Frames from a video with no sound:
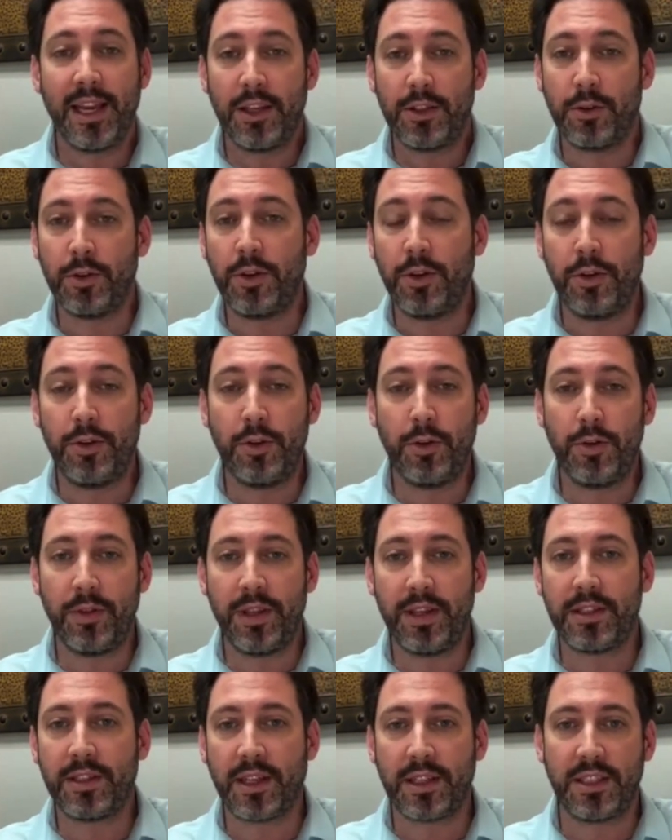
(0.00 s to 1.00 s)
So you do
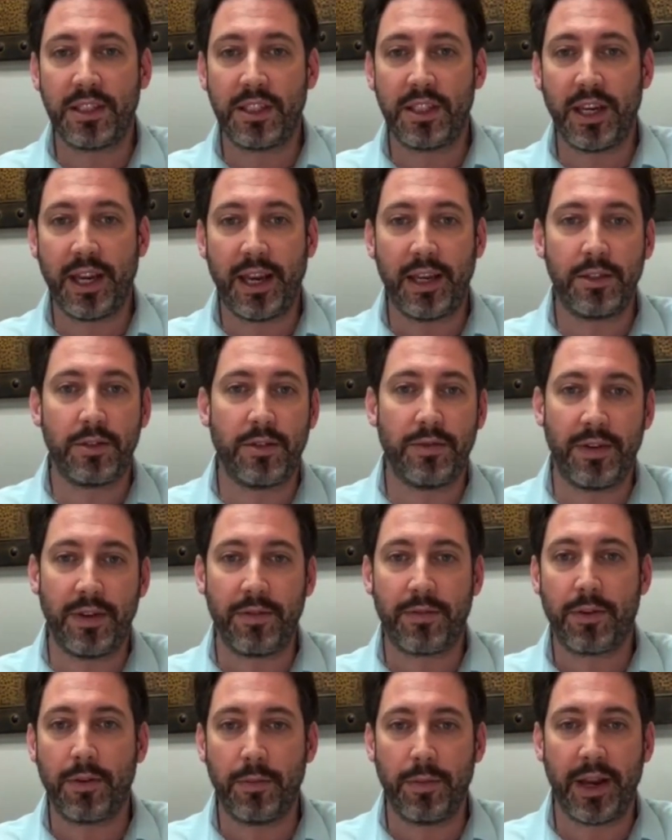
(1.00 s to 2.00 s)
this exchange of
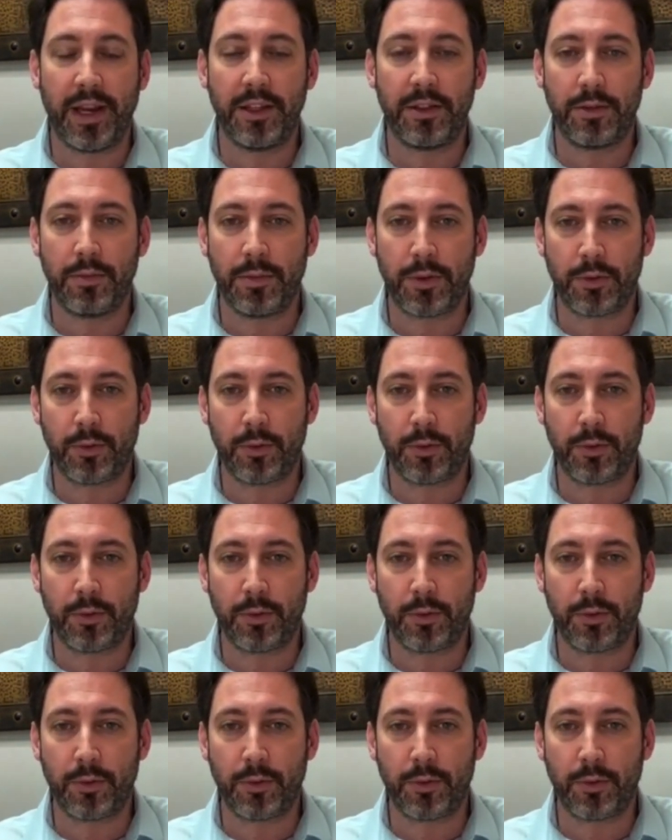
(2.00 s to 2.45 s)
information